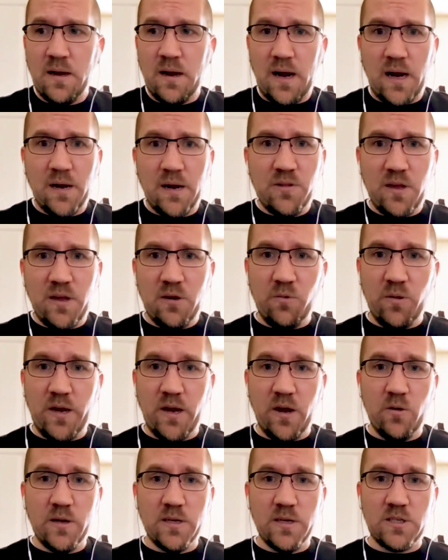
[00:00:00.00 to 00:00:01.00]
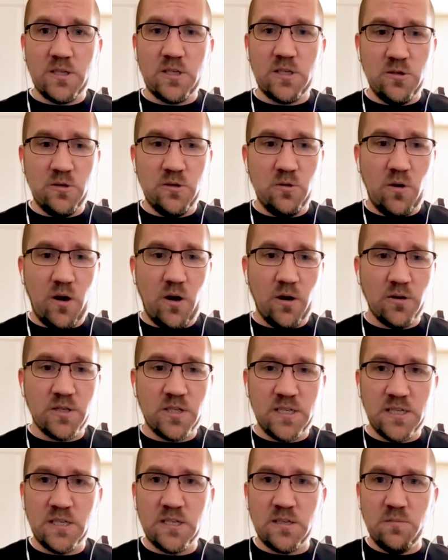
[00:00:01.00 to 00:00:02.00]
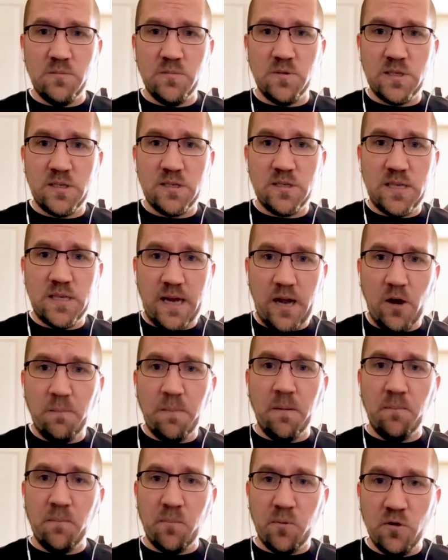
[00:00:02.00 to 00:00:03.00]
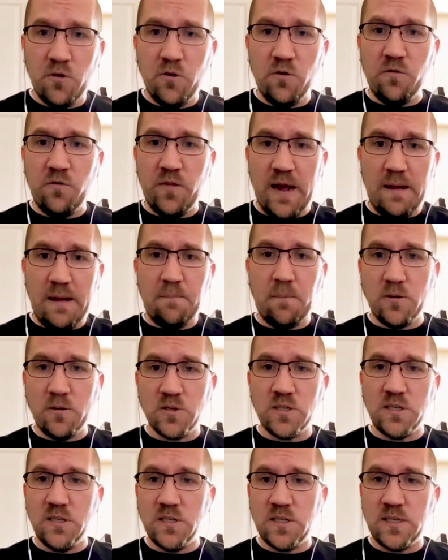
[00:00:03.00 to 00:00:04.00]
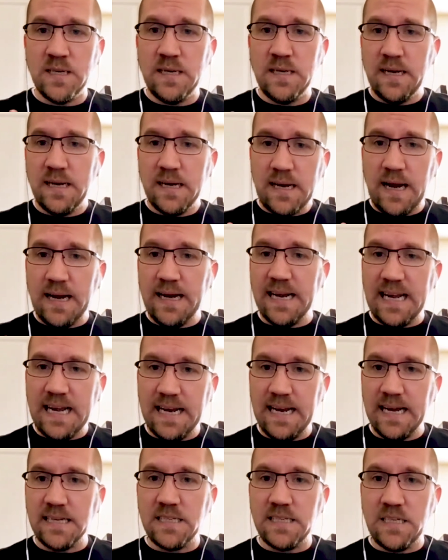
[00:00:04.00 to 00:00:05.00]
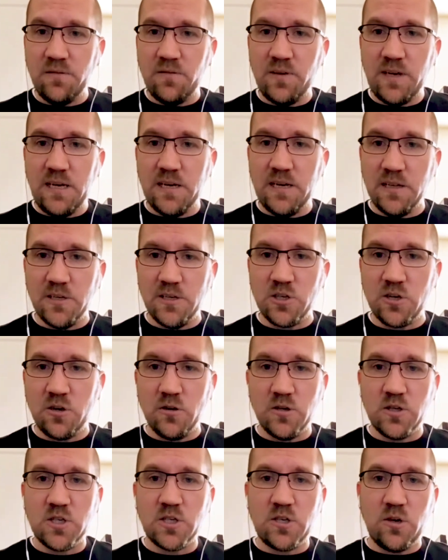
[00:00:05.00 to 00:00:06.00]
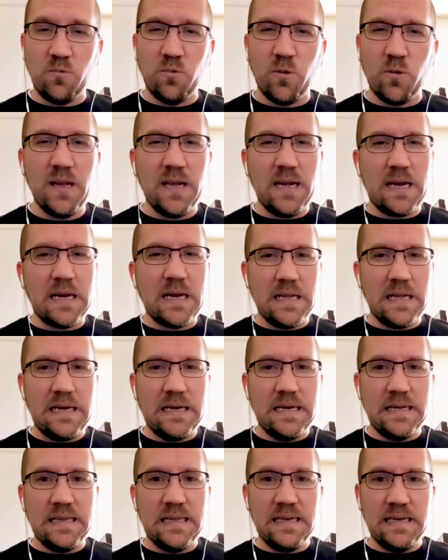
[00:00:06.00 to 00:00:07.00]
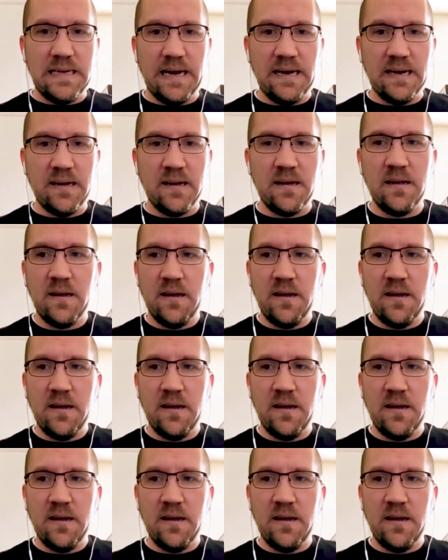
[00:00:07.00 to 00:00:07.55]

I think we owe it to our systems to help improve that person's kind of connectivity to the church. So really cleaning the data,